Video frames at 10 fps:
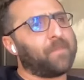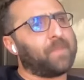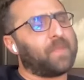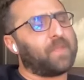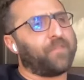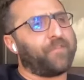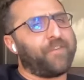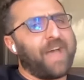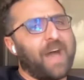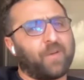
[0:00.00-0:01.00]
that the
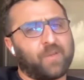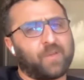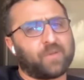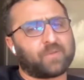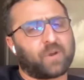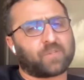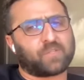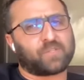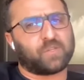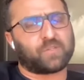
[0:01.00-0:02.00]
values
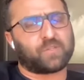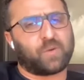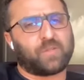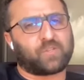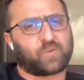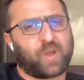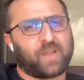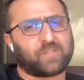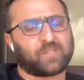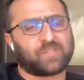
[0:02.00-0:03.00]
are still so
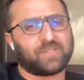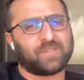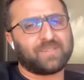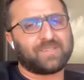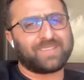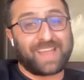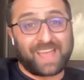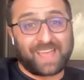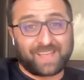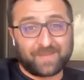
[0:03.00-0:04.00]
entrenched
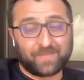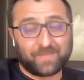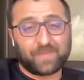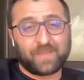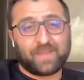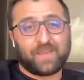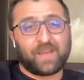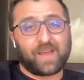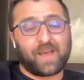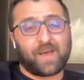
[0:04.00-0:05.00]
today.
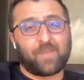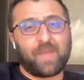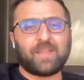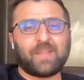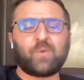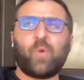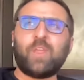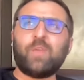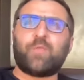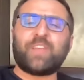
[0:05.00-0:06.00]
And so
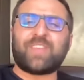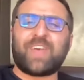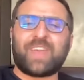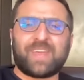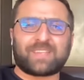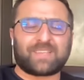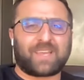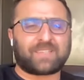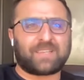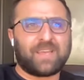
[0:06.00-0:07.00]
what do you think that
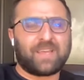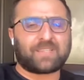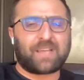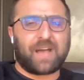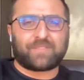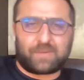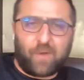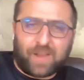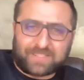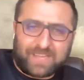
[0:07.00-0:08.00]
is? Like, because
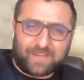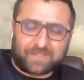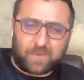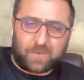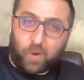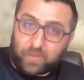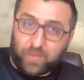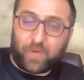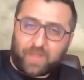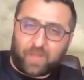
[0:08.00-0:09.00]
obviously Roxanne doesn't
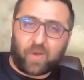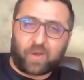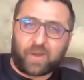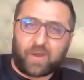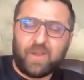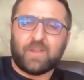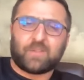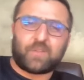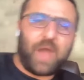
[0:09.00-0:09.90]
work there any longer.